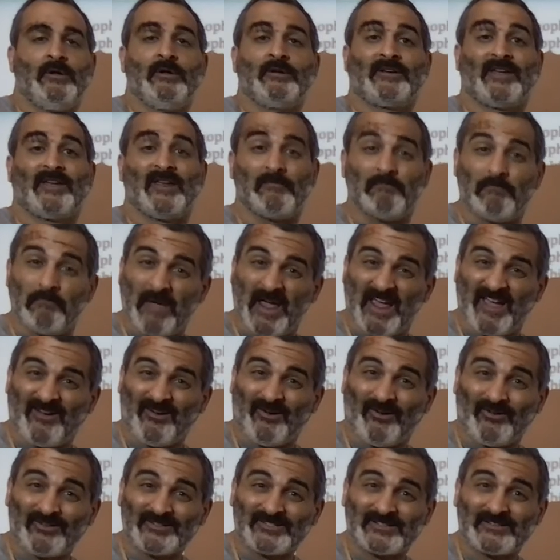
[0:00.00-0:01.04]
Can
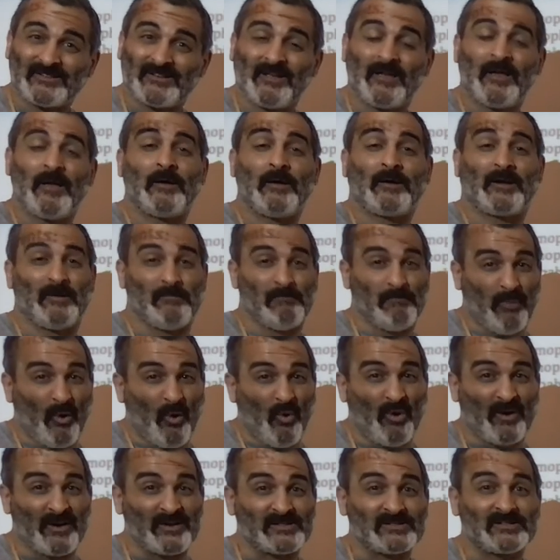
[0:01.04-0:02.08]

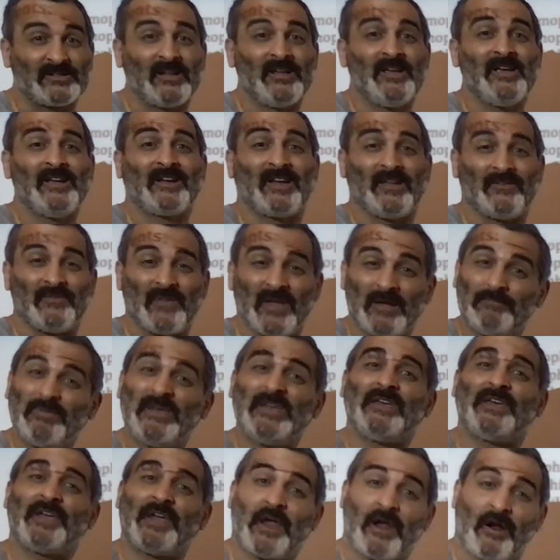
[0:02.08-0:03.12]
boys, can they be
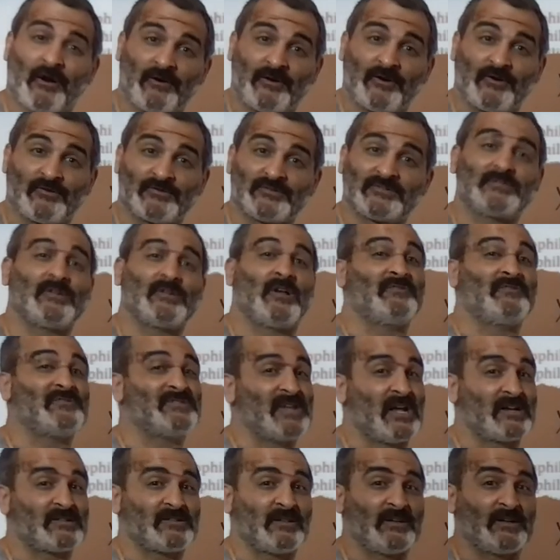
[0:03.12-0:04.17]
carriers of
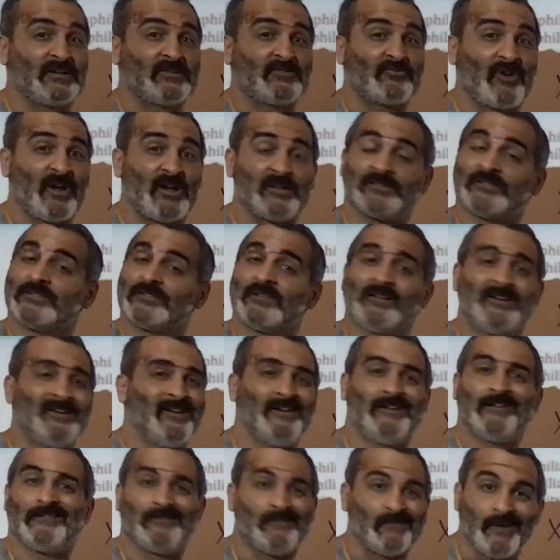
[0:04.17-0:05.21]
sex-linked traits?
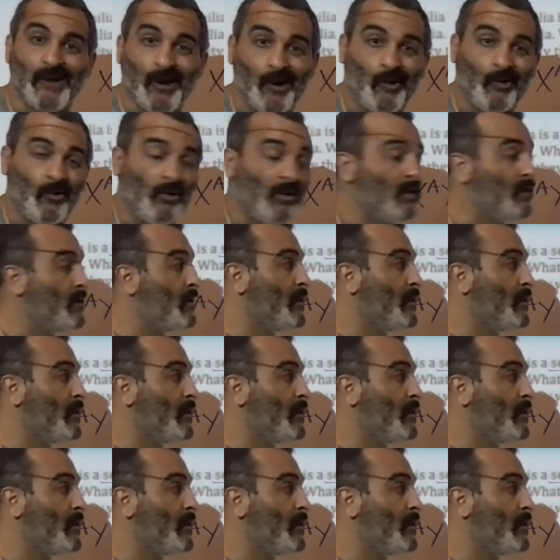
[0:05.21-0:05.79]
No.